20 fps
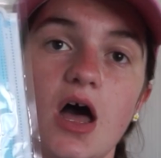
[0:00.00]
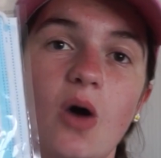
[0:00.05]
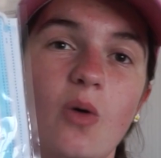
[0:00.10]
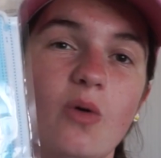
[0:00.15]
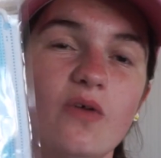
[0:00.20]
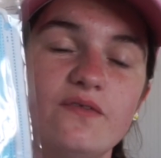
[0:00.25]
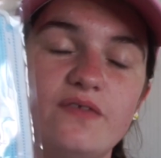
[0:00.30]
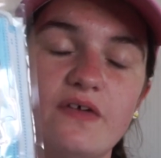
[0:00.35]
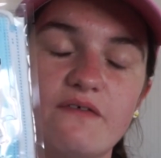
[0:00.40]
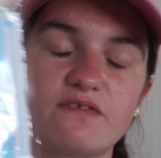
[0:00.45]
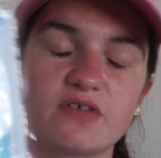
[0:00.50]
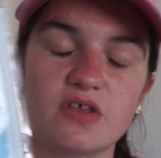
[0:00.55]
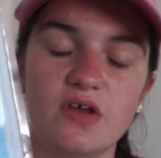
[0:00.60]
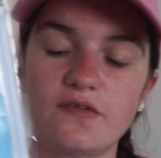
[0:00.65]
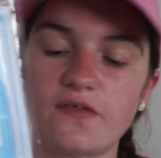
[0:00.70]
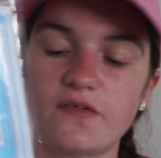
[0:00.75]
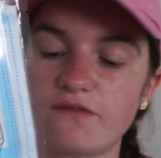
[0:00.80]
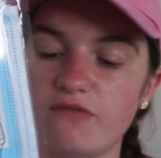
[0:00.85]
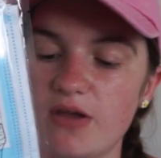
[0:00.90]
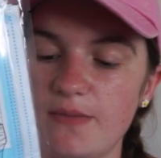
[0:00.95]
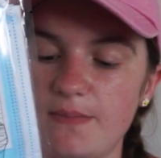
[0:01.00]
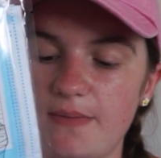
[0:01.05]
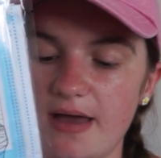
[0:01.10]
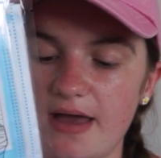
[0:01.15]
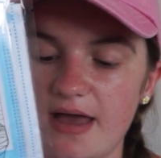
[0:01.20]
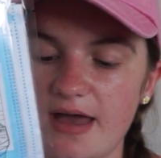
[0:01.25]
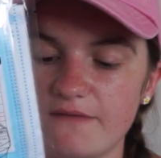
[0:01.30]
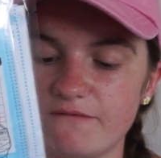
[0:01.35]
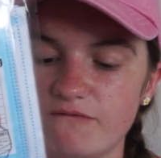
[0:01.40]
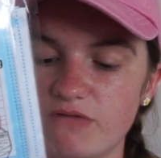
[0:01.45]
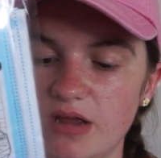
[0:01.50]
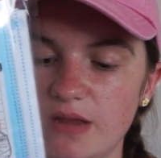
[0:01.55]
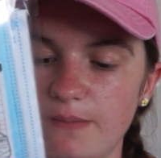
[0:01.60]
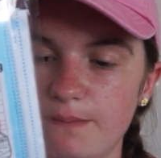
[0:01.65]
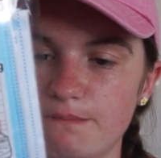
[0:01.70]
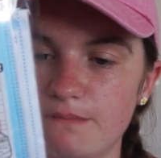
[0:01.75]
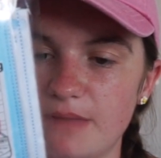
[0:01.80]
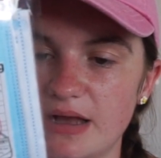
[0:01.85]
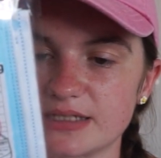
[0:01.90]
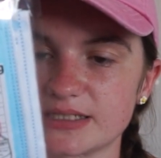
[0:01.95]
£1.50 though for three pair, three
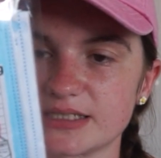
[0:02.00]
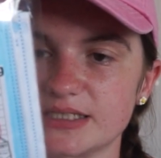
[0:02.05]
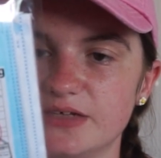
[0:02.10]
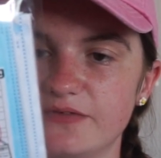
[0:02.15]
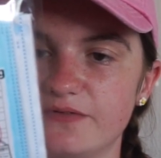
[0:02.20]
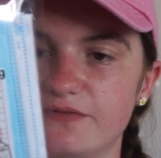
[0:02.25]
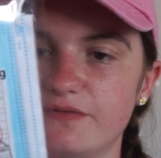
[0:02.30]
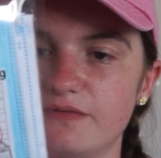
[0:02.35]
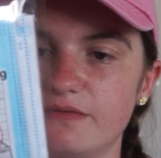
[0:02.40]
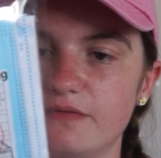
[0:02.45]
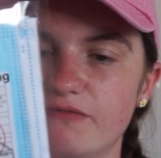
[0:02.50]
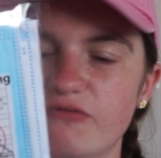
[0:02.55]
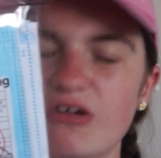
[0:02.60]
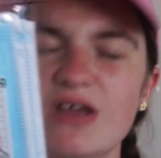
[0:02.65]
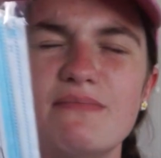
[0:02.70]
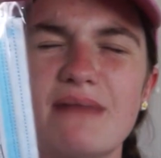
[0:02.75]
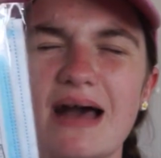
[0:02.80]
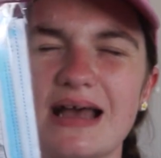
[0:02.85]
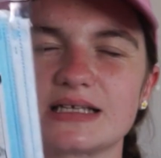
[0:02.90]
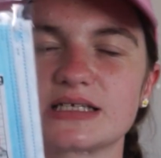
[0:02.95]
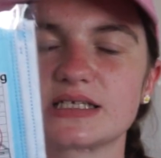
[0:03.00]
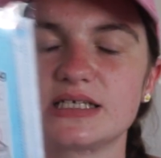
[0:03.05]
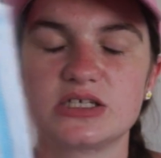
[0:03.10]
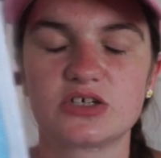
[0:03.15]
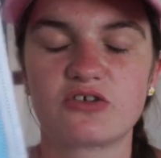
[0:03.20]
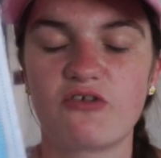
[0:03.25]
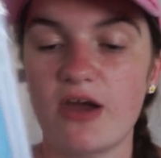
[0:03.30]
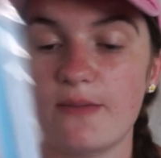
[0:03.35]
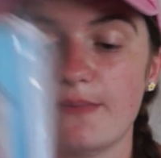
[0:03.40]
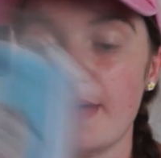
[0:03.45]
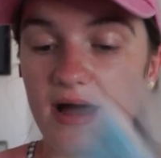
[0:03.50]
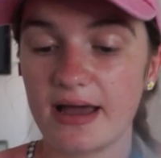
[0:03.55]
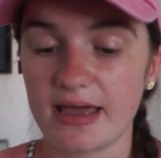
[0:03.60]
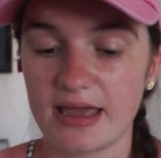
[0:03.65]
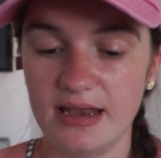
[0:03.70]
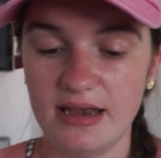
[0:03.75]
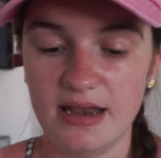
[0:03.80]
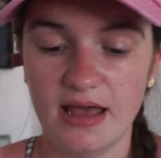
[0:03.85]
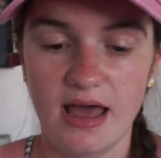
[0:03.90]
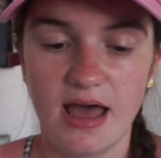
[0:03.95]
masks is a great bargain.